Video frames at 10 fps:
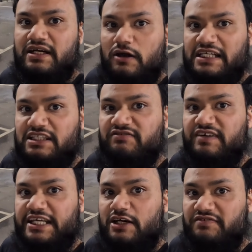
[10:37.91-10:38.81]
Like the
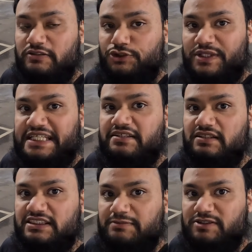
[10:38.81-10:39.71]
video if you enjoyed
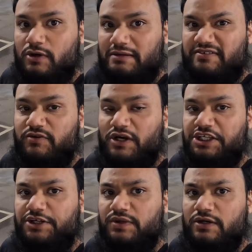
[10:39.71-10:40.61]
it, subscribe if you are
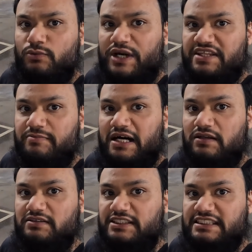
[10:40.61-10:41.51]
new, ring the
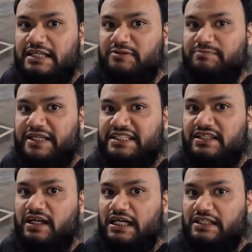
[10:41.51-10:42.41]
bell to stay up to
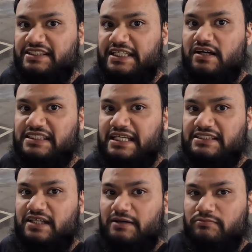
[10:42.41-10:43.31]
speed, and I'll see you guys
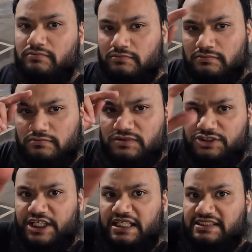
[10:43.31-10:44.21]
next time.
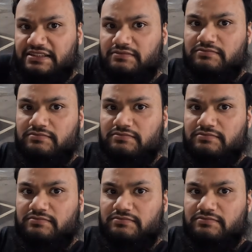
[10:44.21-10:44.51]
Cheers!